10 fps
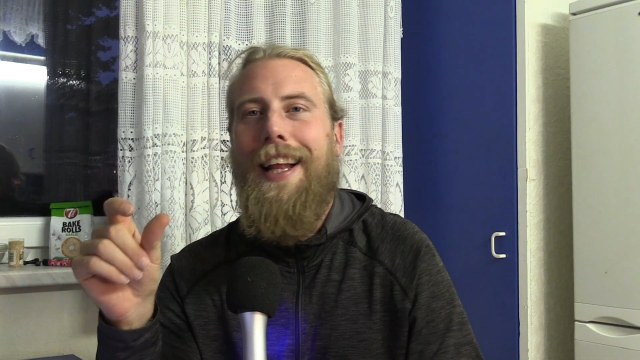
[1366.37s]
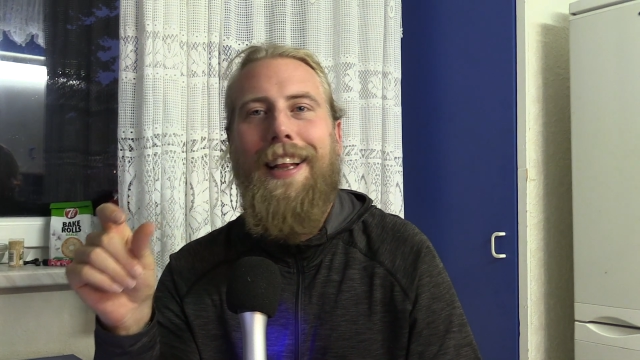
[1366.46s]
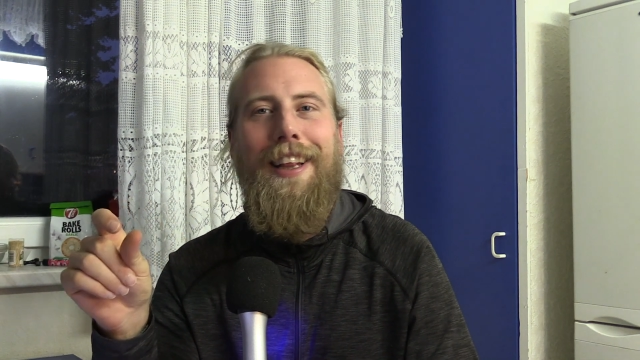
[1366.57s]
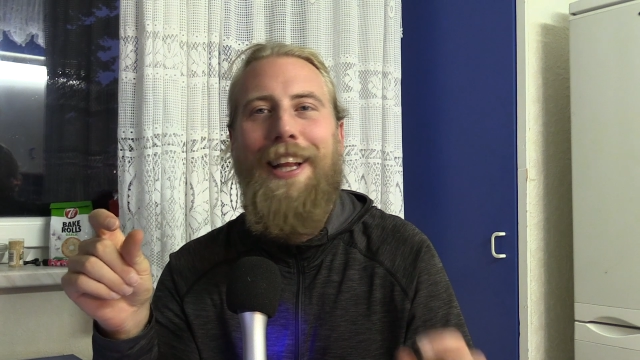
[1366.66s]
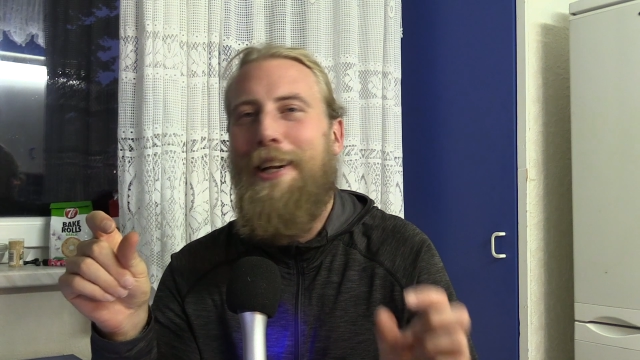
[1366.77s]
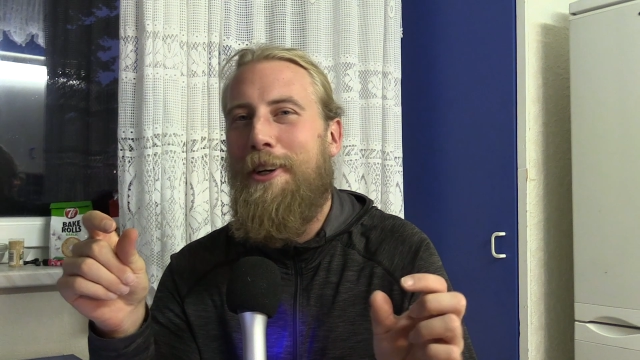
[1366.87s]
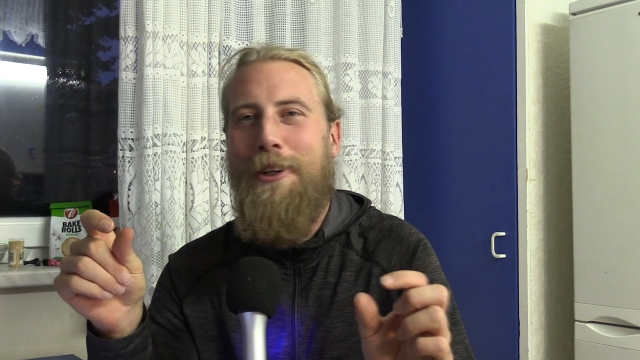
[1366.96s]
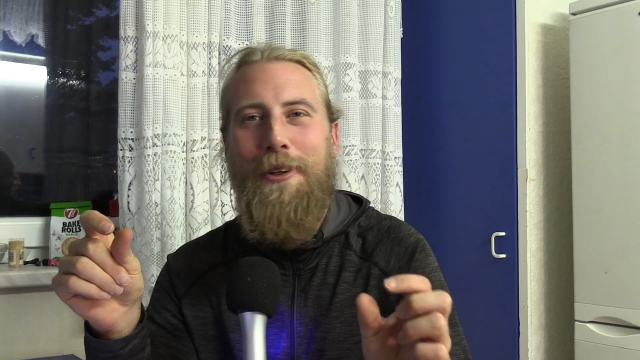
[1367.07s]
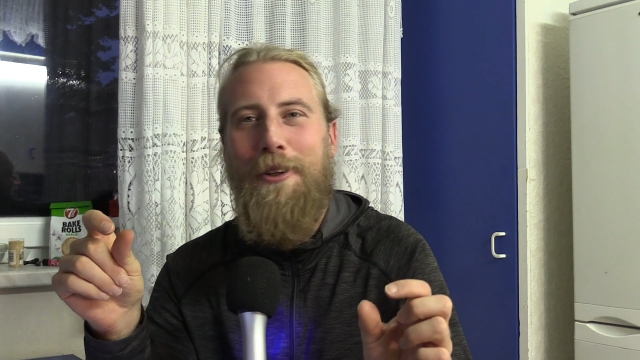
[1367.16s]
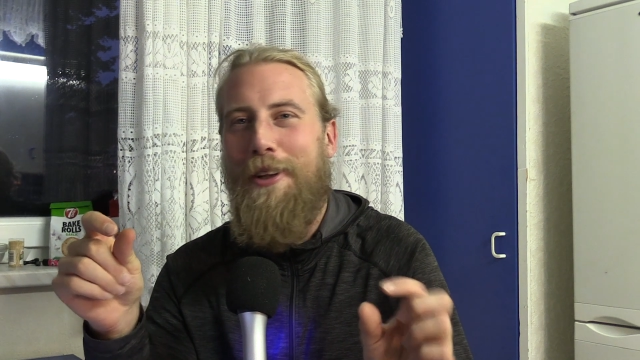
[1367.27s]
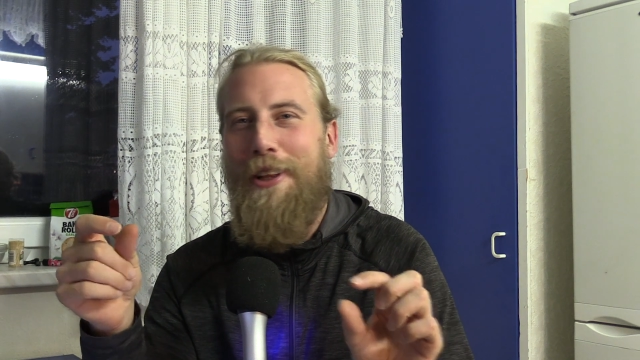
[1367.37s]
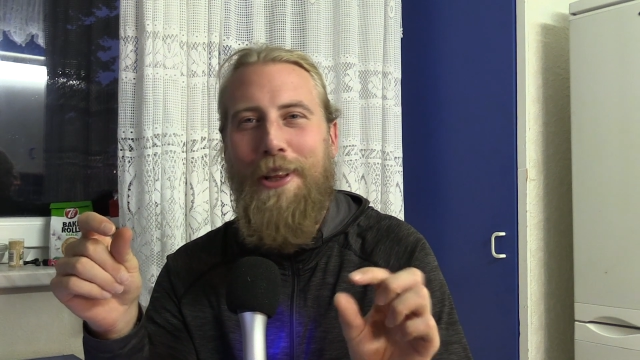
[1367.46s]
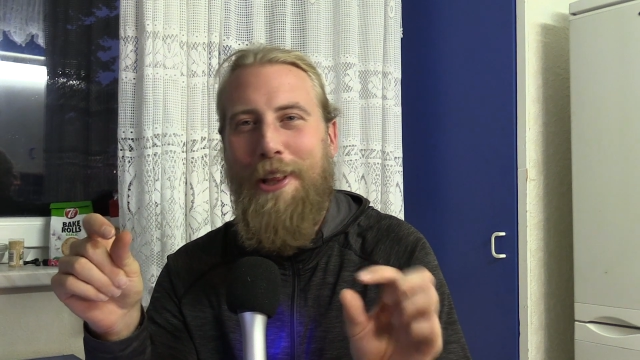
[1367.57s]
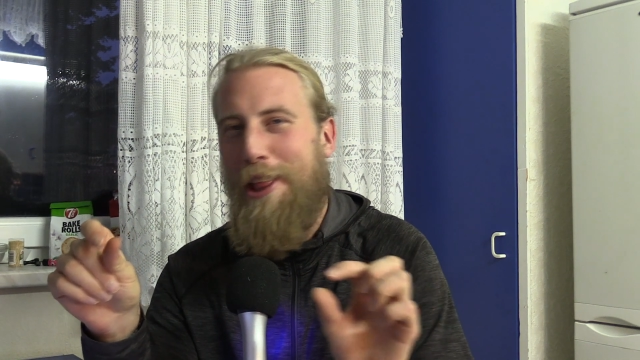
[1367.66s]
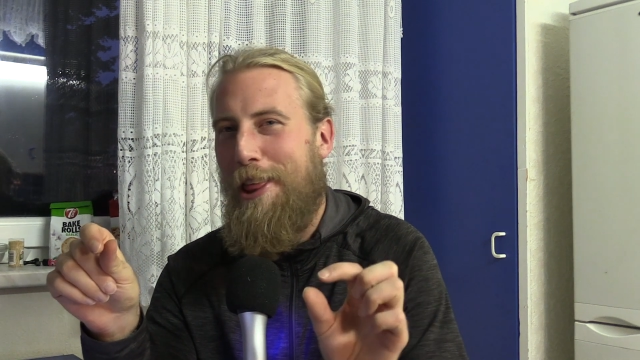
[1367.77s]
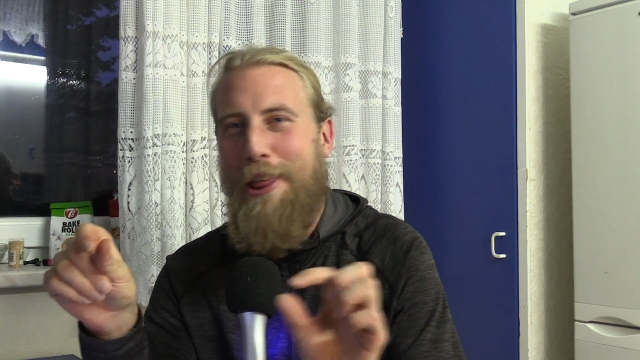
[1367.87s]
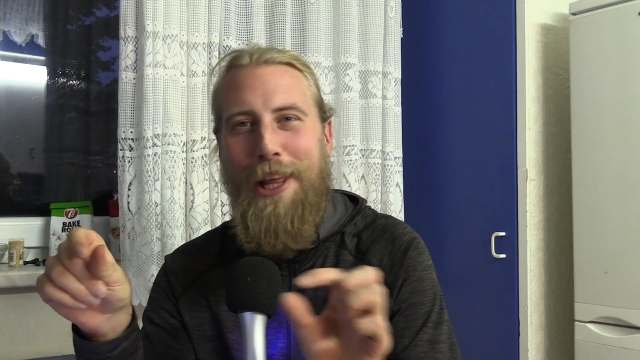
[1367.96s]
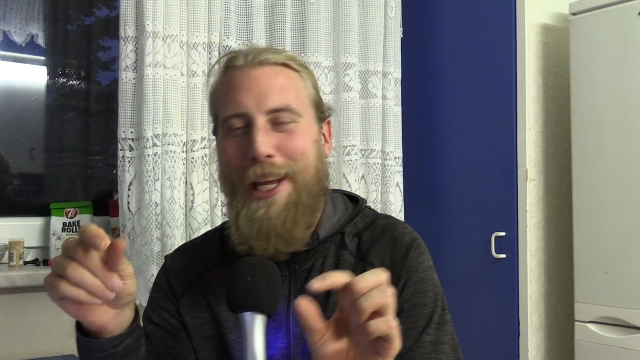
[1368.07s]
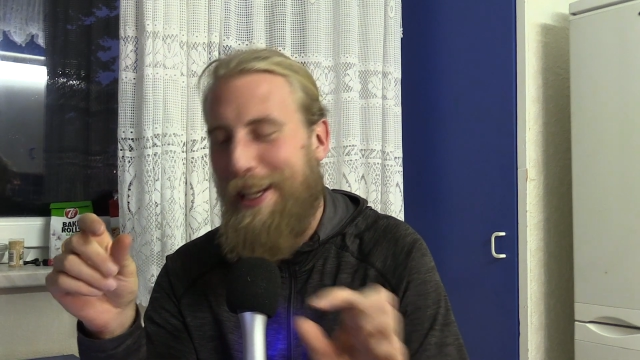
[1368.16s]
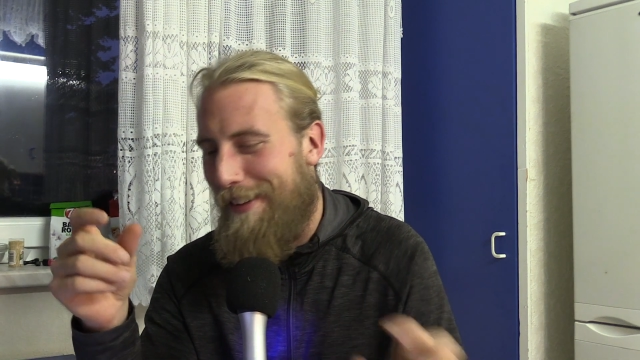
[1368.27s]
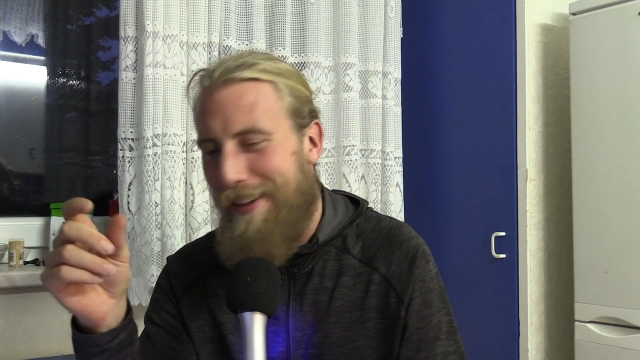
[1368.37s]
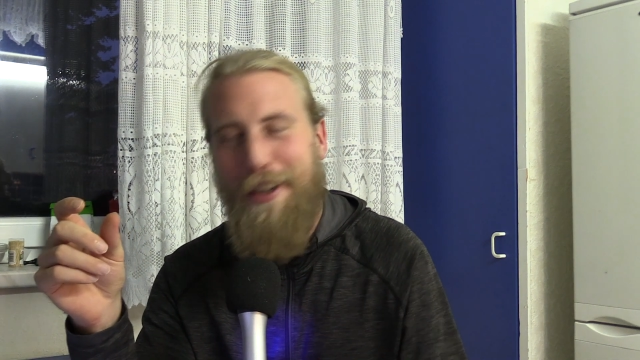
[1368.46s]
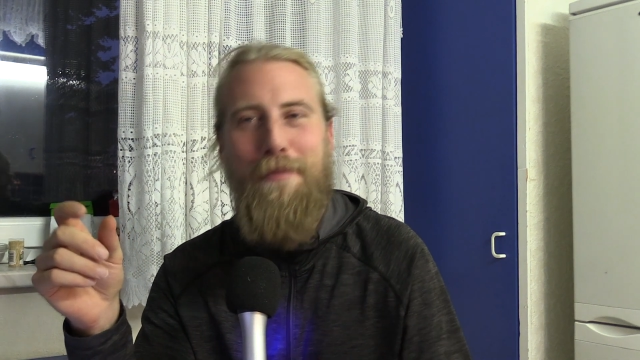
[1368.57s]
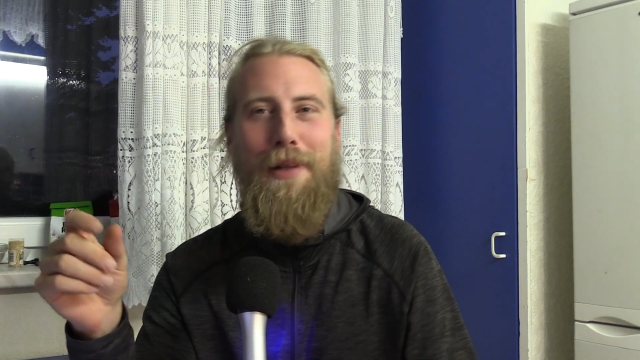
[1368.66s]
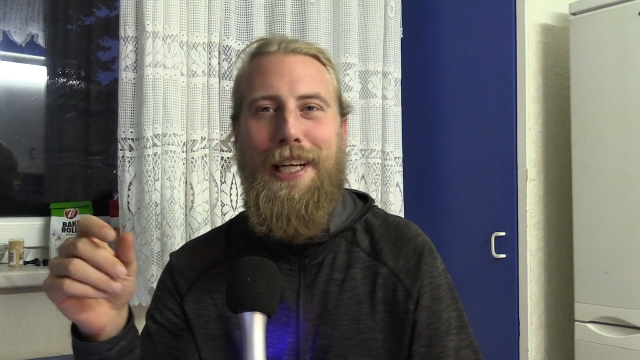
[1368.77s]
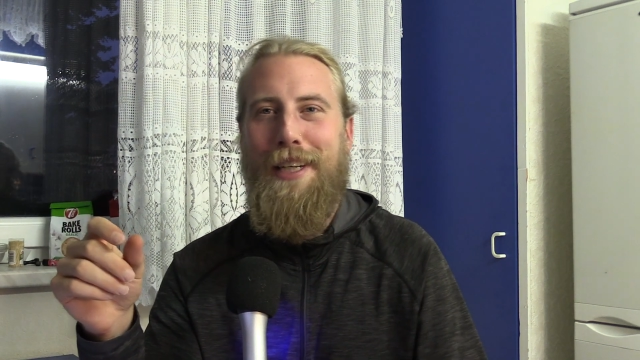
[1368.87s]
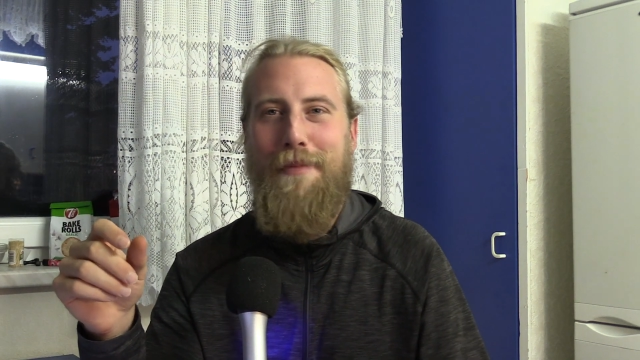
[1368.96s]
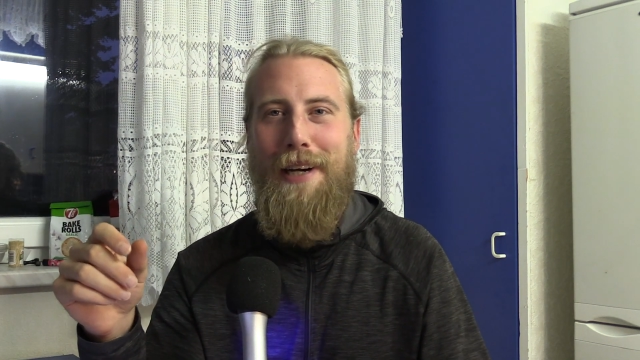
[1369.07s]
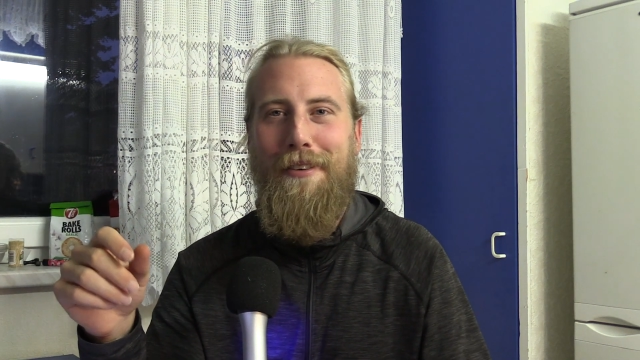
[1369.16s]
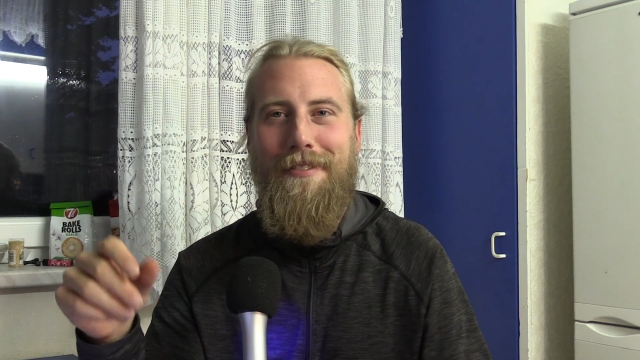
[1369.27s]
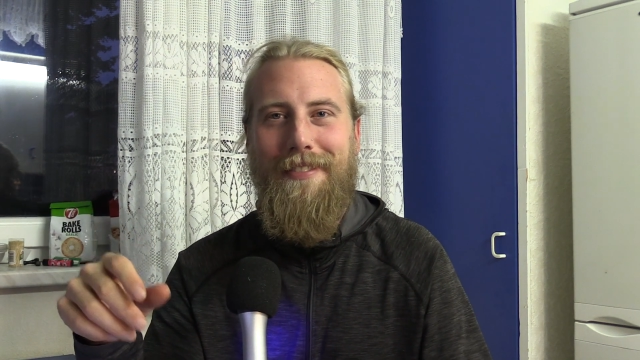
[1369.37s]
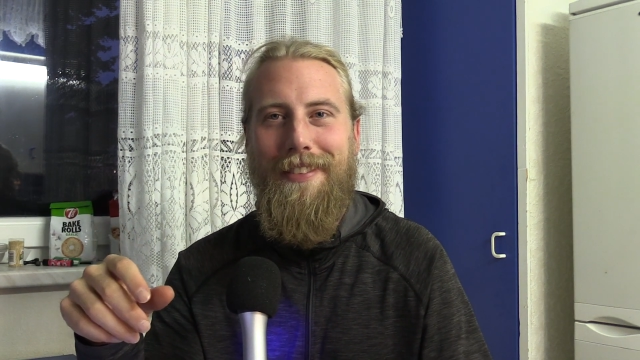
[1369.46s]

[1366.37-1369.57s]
little thing to complain about.